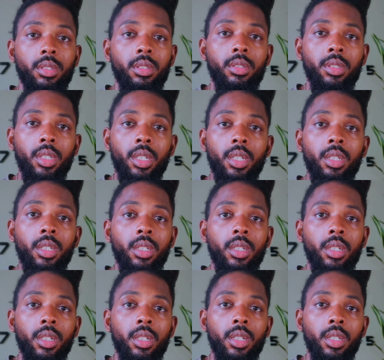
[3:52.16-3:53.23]
You see,
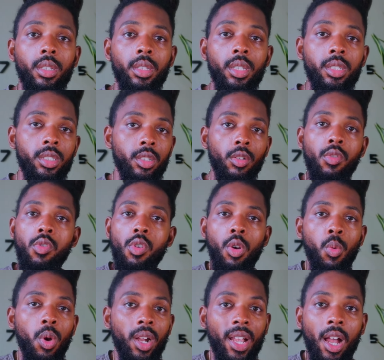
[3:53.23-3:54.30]
this is a core
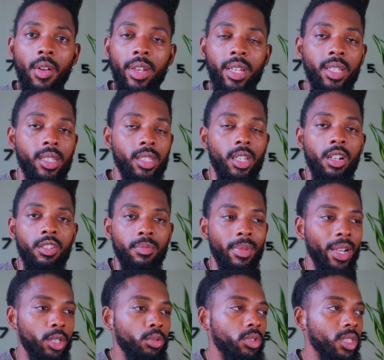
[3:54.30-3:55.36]
workout in itself
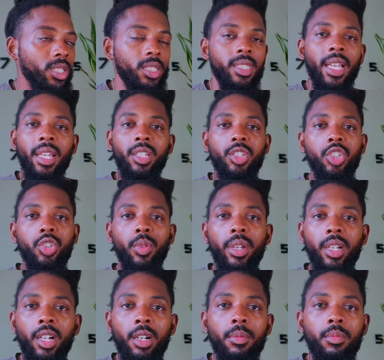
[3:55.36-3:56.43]
by you just standing straight
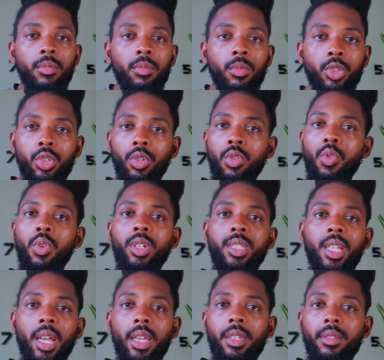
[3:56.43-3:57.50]
up with your core
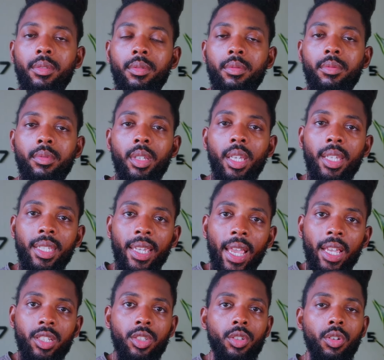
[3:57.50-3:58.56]
tight,
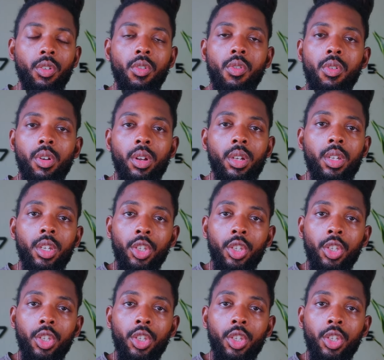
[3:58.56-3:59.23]
engaging your core.